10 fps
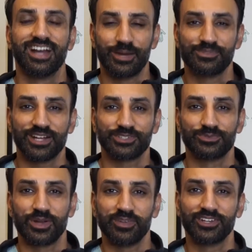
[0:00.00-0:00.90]
I'm Dr.
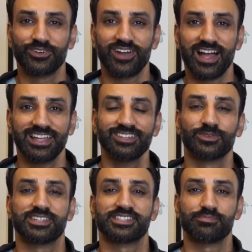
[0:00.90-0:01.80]
Raman Gurai
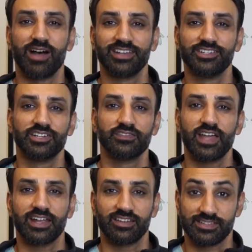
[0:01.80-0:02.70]
with the Spine and Nerve
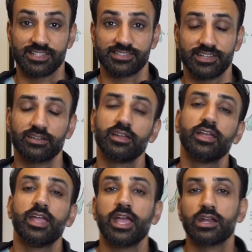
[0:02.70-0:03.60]
Diagnostic Center,
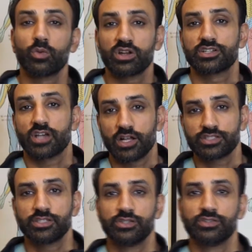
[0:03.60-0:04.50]
and I want to talk
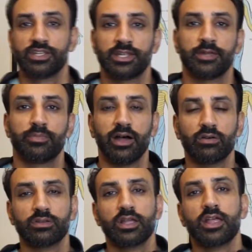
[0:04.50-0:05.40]
to you today
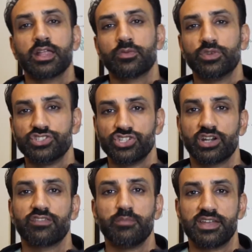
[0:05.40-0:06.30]
about
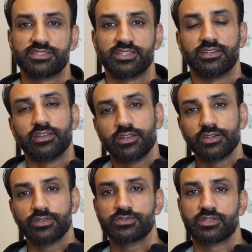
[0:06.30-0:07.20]
regenerative medicine.
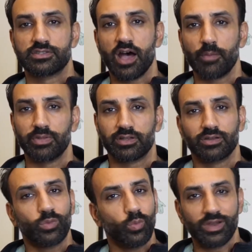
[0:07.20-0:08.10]
Introduce the topic.
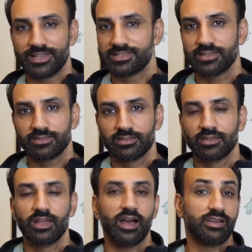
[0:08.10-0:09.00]
What is it?
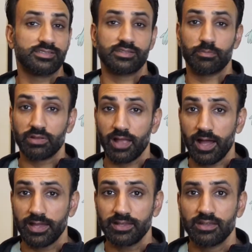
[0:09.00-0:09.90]
How does it
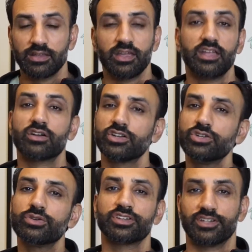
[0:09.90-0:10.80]
apply? And are
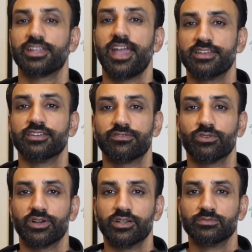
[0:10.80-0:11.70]
you a good candidate
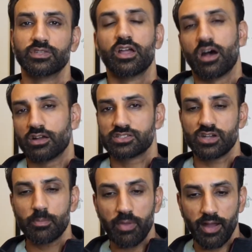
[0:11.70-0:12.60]
for it? I'll
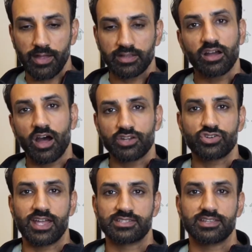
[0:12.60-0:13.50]
start by
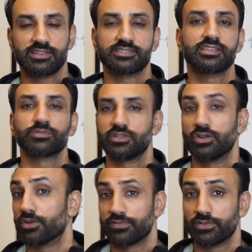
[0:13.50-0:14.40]
contrasting it to something
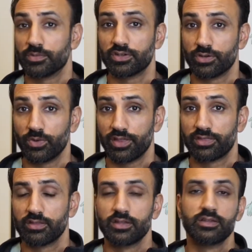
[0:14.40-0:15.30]
you're already familiar with.